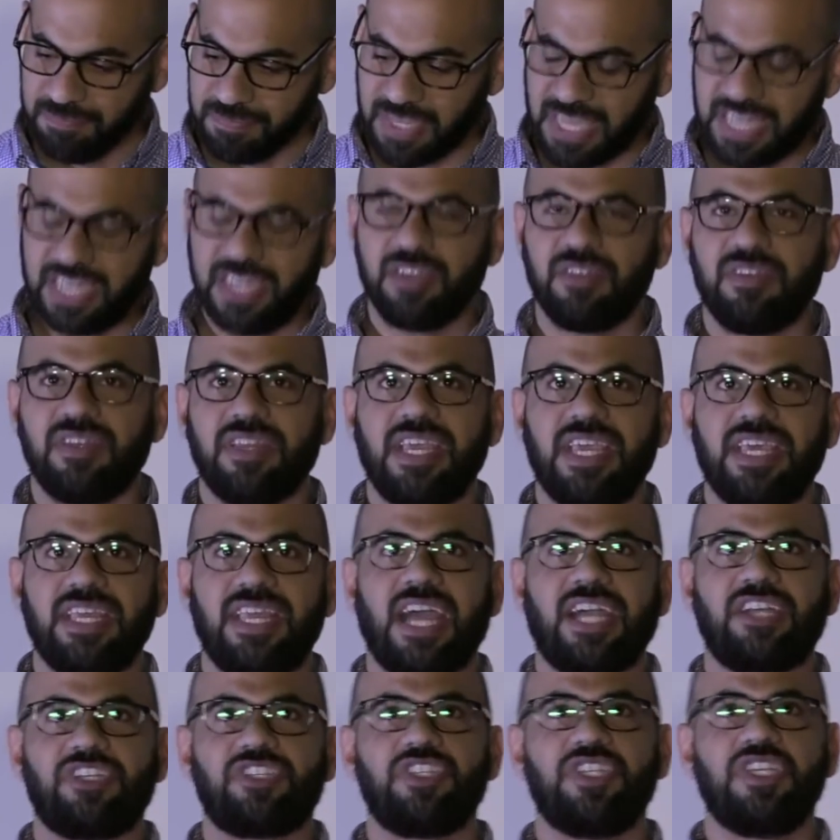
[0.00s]
And
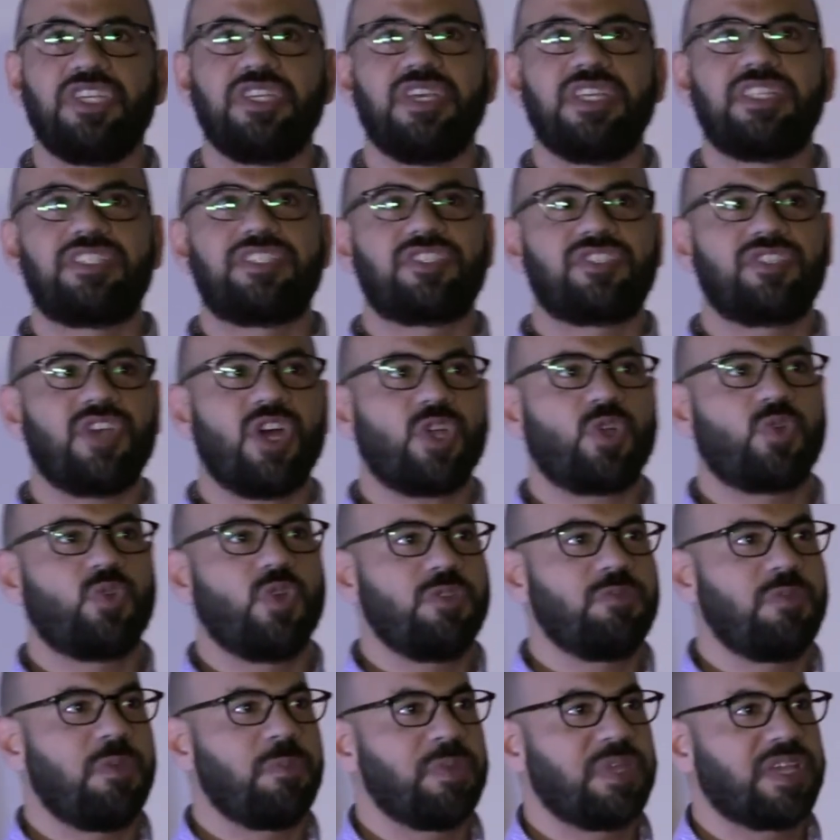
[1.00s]
it stuck
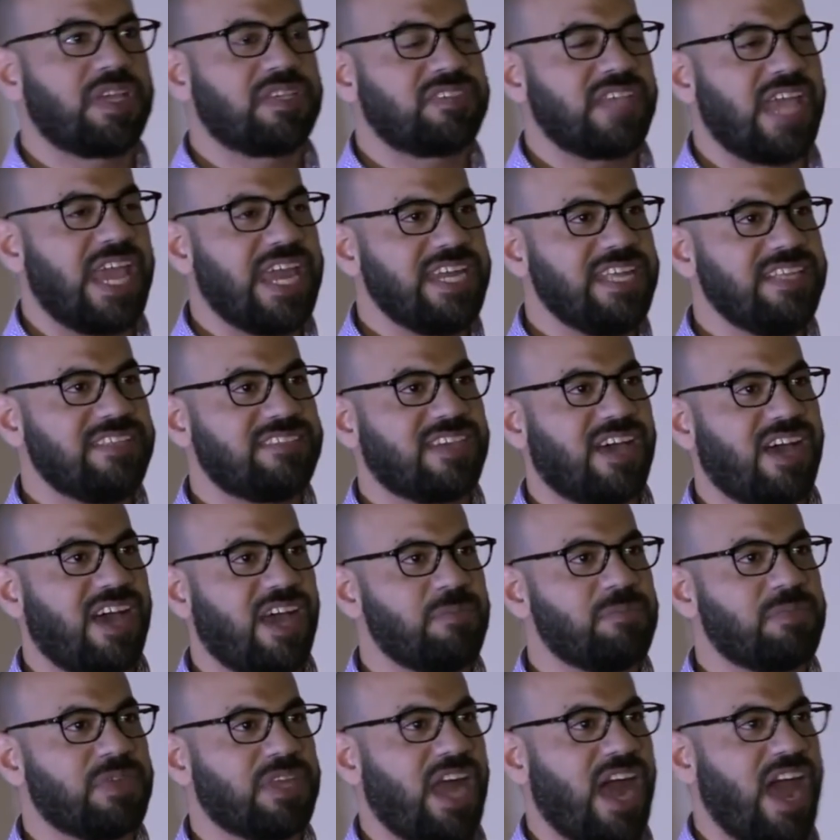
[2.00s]
with me because any
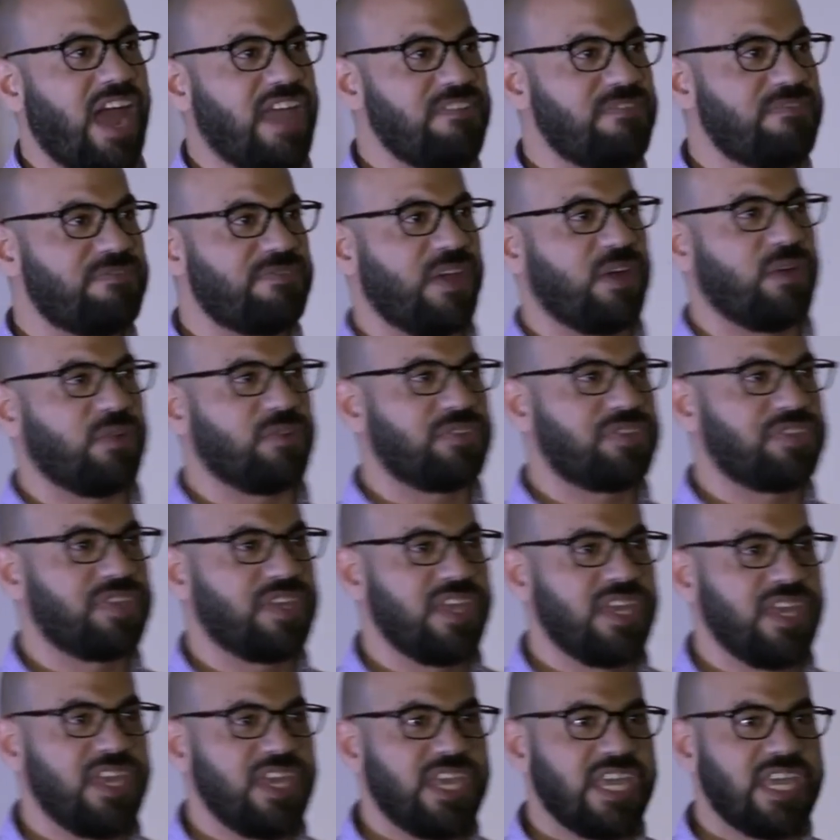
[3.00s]
time that I felt
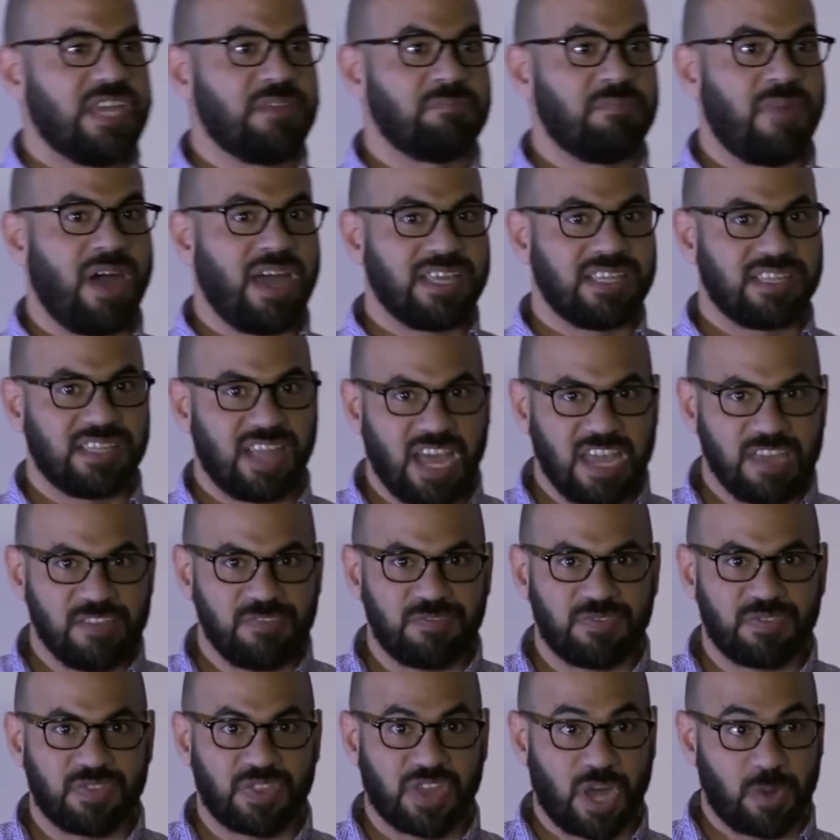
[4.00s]
in my
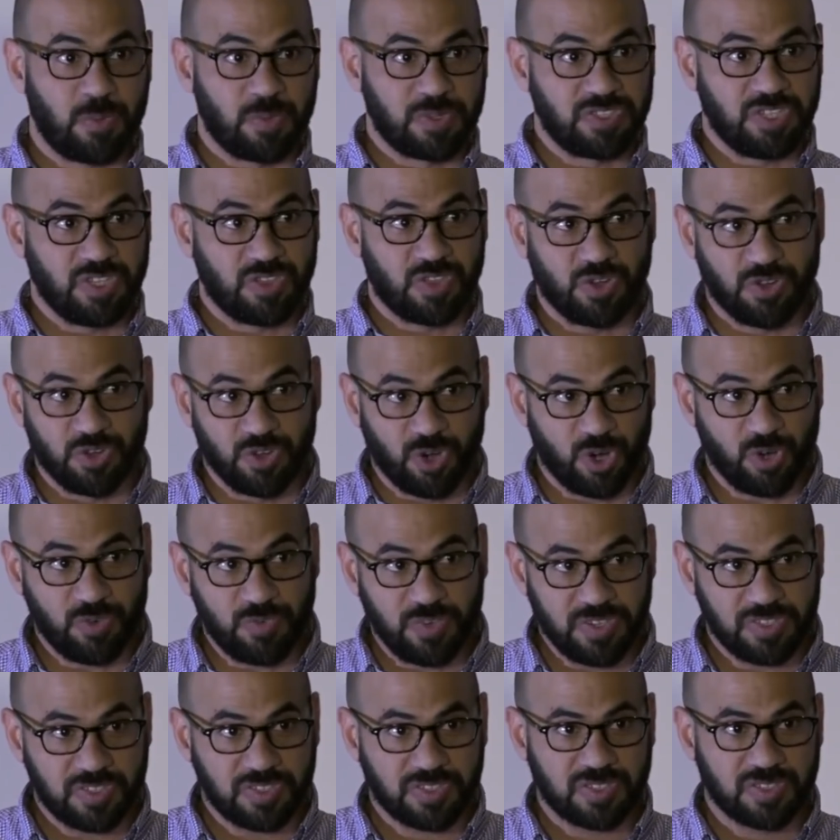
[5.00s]
life that I was either
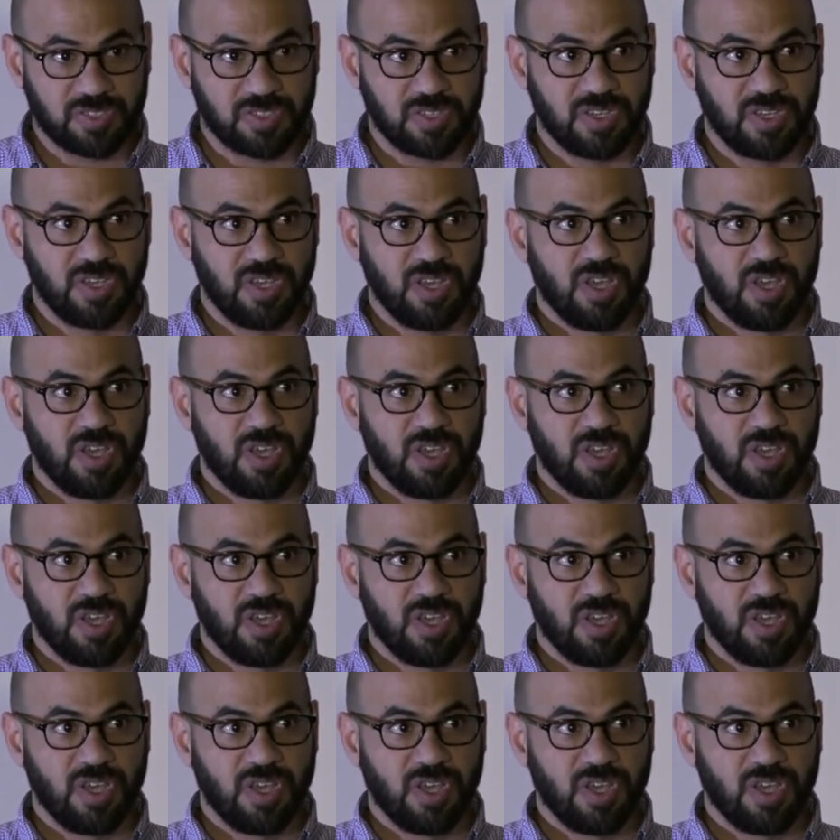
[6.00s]
nervous